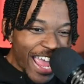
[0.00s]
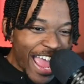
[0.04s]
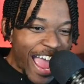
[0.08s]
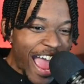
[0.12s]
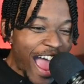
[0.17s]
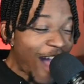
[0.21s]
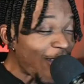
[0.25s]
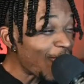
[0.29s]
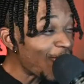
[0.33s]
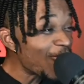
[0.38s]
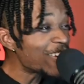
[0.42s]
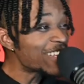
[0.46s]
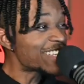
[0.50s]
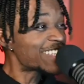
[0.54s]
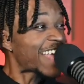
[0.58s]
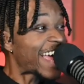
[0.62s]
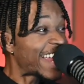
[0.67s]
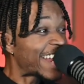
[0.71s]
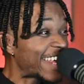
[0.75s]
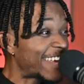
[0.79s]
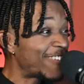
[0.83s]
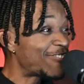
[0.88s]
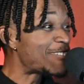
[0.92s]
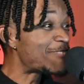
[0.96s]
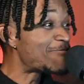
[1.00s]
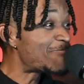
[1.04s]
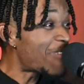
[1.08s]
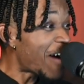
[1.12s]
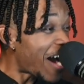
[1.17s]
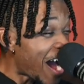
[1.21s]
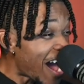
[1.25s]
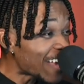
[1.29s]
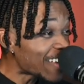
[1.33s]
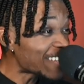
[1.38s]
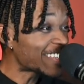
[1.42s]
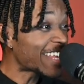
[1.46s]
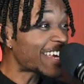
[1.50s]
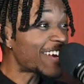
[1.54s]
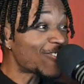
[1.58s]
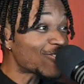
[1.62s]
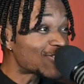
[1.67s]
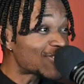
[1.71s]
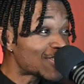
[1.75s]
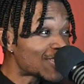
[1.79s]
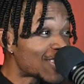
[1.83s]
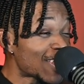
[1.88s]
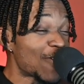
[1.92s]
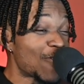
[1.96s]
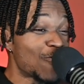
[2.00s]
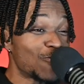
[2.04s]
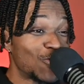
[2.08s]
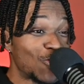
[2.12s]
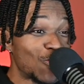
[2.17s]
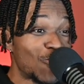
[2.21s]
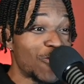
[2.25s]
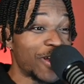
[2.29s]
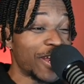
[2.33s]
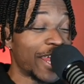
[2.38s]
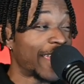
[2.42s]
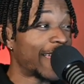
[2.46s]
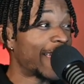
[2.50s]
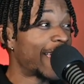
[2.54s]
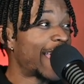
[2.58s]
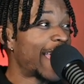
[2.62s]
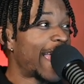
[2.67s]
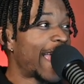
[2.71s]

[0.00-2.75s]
How is that even pop? They're still doing it.